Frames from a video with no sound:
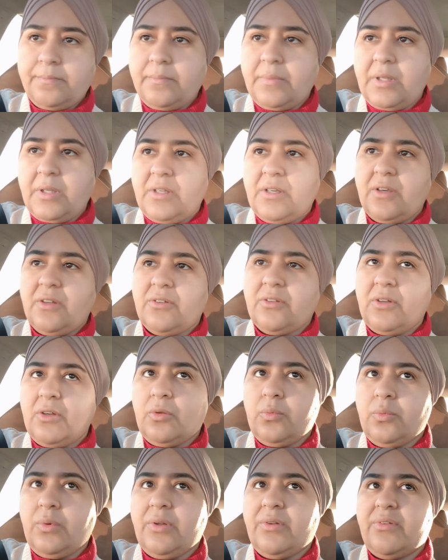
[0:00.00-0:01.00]
because
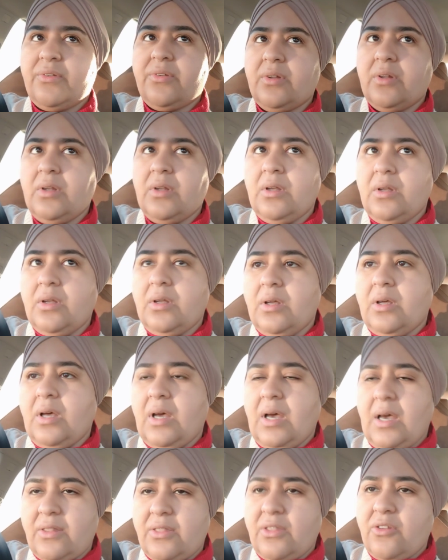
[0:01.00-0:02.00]
it was,
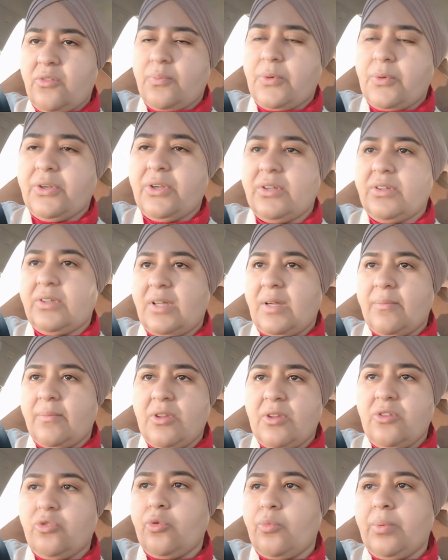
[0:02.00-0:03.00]
at this point in time,
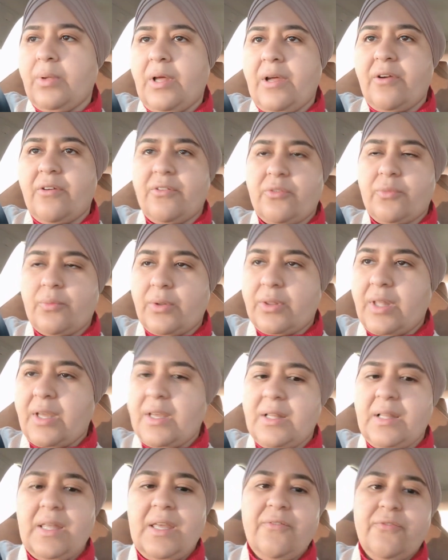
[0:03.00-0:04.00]
these two players, when
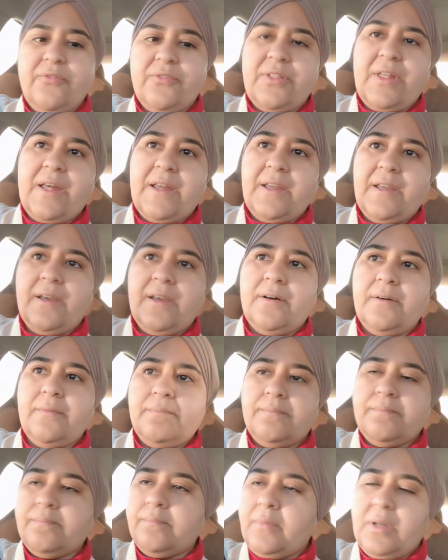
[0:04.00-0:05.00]
they leave,
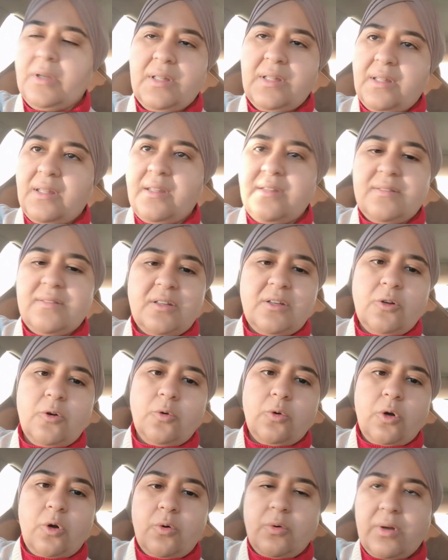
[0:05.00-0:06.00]
it's a
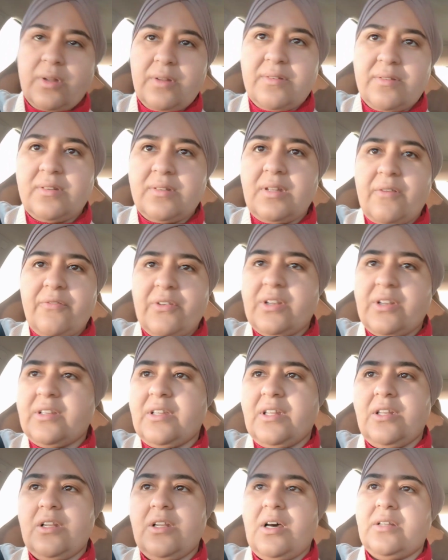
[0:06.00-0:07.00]
no-go. It's
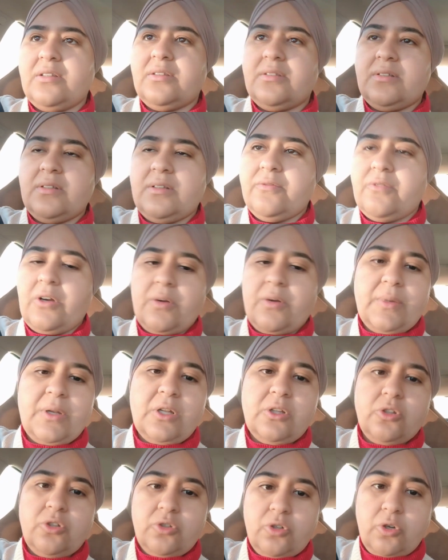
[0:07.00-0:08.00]
definitely not
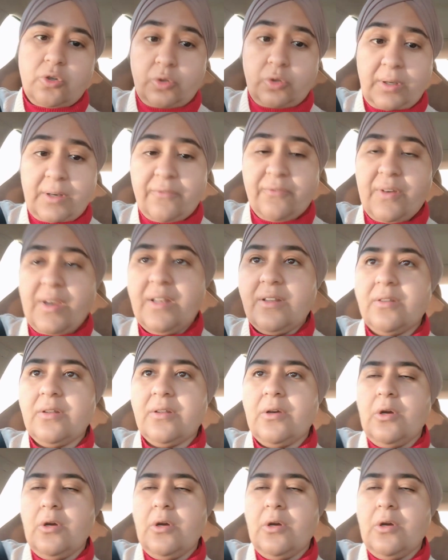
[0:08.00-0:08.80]
recommended to go to an event